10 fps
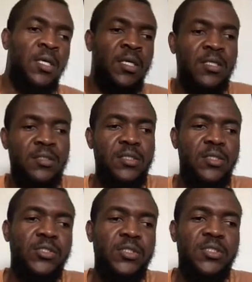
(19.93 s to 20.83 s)
the
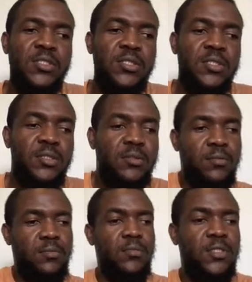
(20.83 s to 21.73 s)
utility,
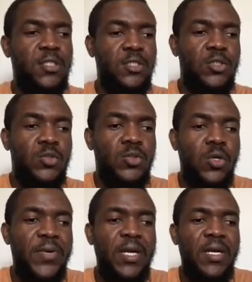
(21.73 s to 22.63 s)
is a new
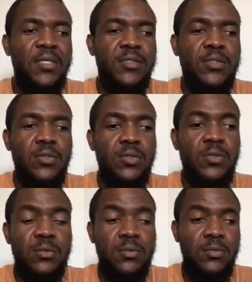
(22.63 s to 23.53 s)
command line tool
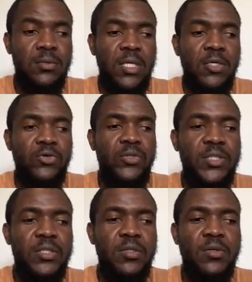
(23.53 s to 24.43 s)
that
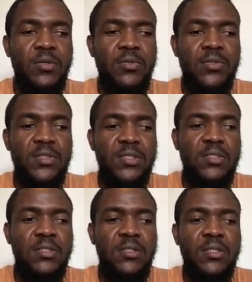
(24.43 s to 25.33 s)
creates
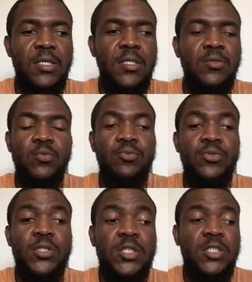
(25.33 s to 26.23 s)
consistent and
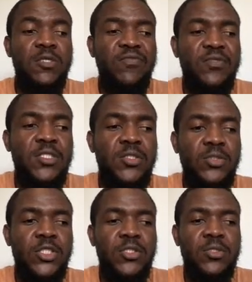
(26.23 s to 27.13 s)
reproductive
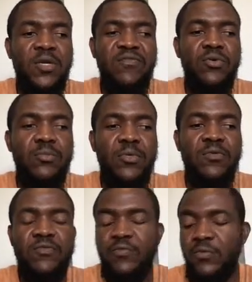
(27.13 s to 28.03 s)
execution environment
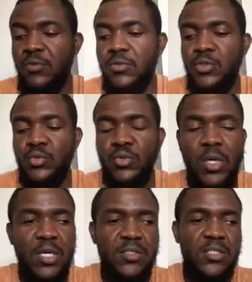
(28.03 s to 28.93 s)
for your
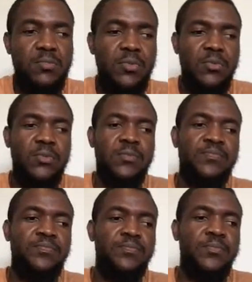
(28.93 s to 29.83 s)
Ansible
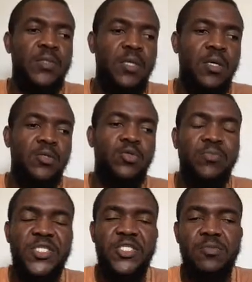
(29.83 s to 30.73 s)

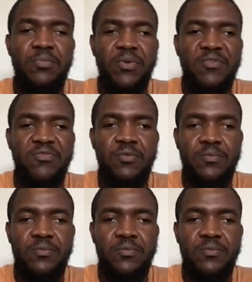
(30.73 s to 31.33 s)
automation platform.